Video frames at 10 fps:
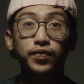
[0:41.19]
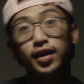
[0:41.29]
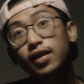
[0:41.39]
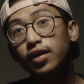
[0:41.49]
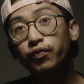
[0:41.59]

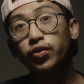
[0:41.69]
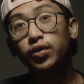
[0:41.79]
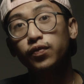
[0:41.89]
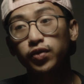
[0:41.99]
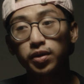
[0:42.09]

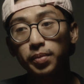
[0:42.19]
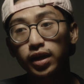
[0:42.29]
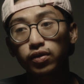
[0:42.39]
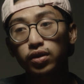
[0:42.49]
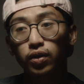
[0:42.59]
videographer,
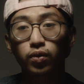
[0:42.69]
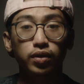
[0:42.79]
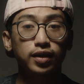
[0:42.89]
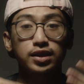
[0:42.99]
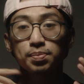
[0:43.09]
filmmaker, or
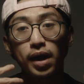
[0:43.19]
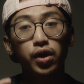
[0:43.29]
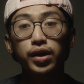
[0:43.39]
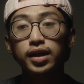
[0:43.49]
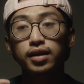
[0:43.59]
an
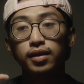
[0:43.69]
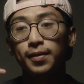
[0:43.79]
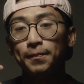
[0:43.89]
aspiring